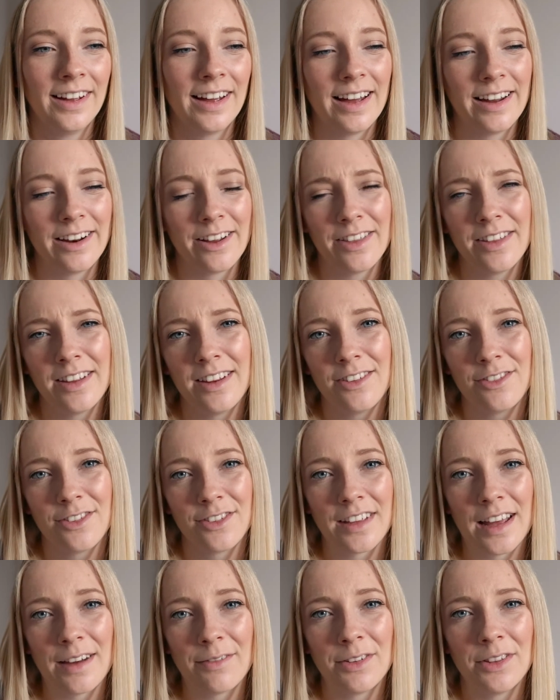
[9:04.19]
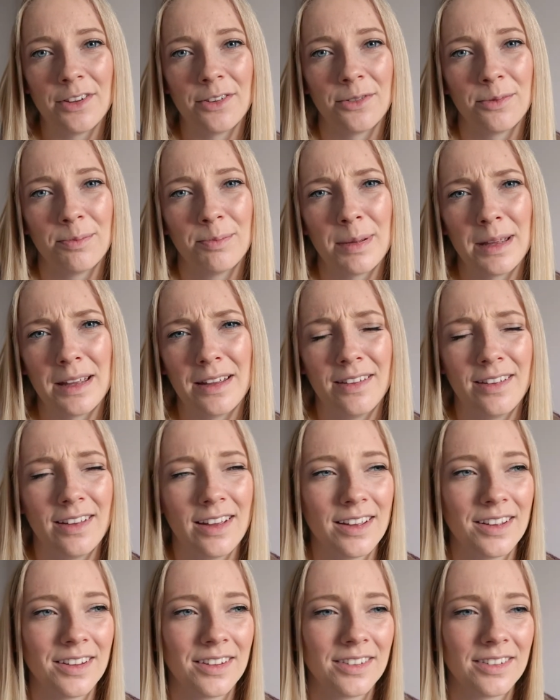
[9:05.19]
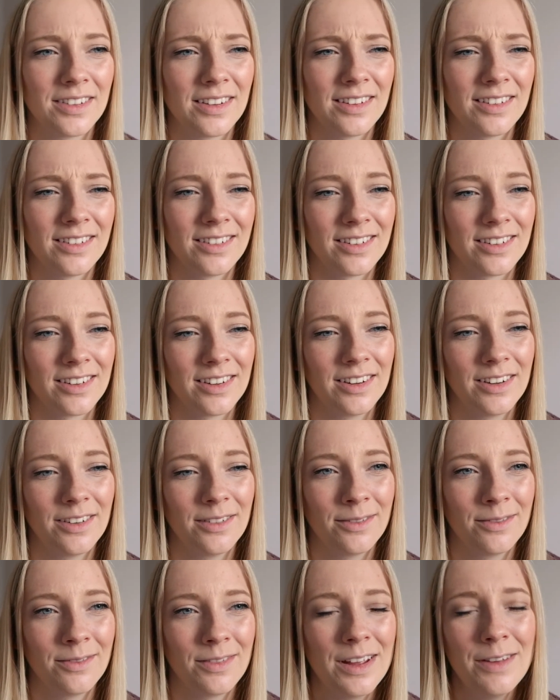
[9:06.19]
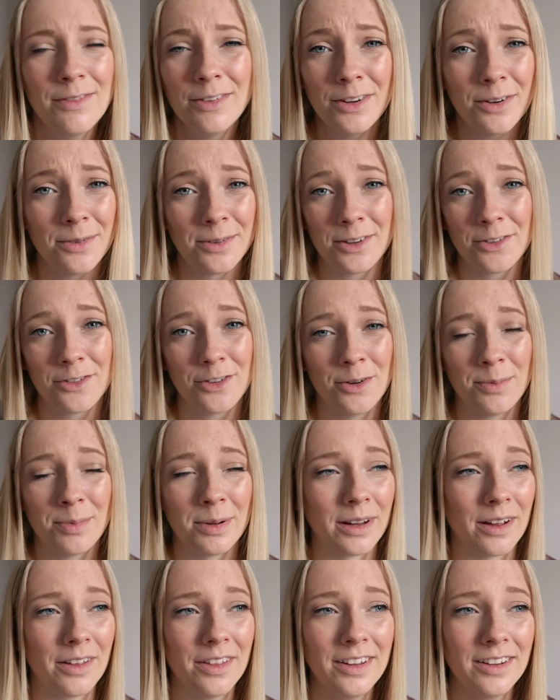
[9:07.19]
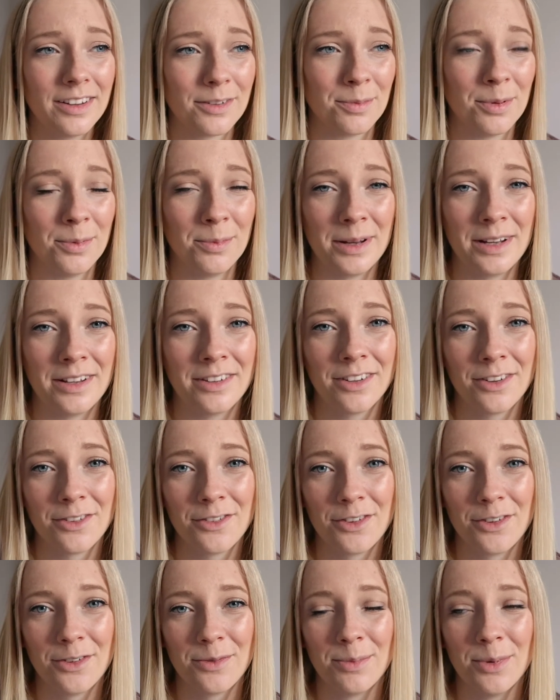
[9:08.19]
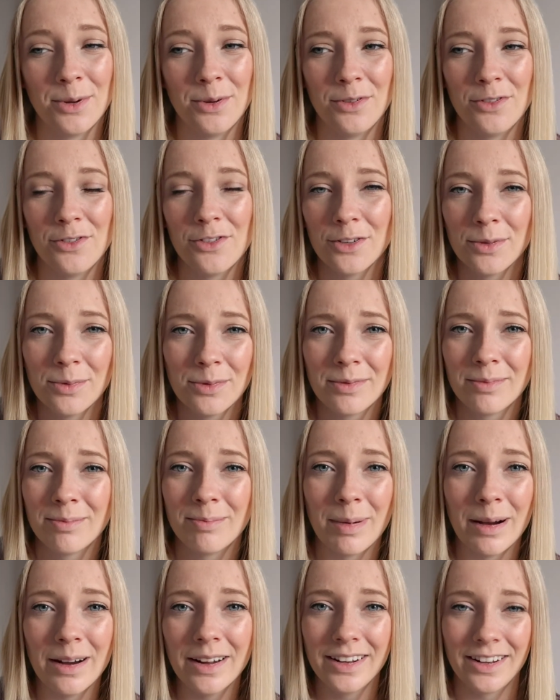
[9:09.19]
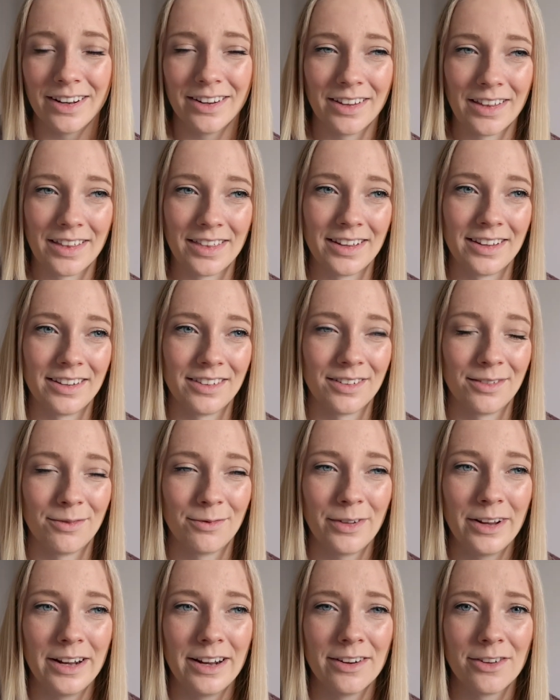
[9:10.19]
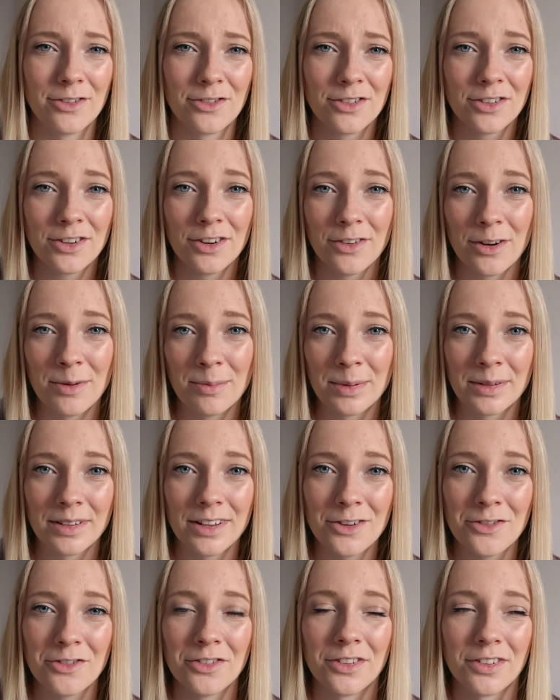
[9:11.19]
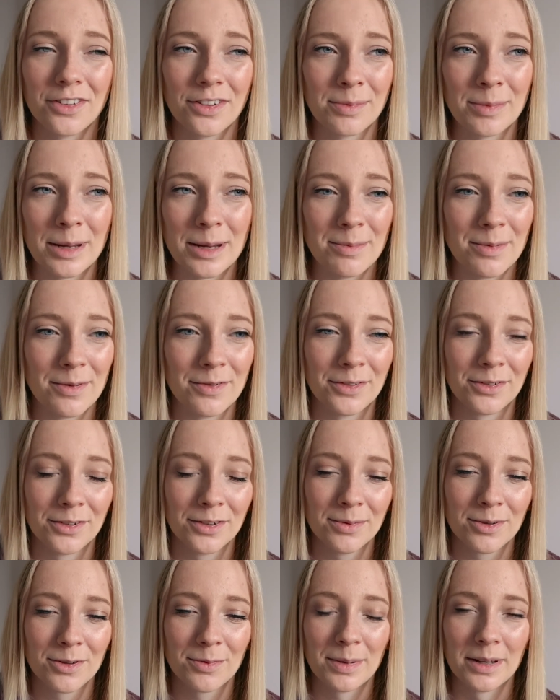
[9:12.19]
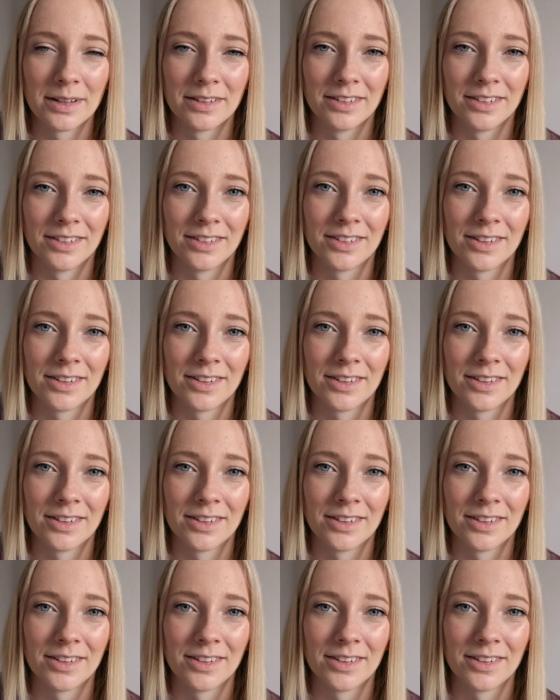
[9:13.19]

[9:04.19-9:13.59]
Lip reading: And I think just having those big kicks and even going shopping, I think that's put me in such a good mood. Just buying her things and feeling like she's got her own possessions has made me feel so much better.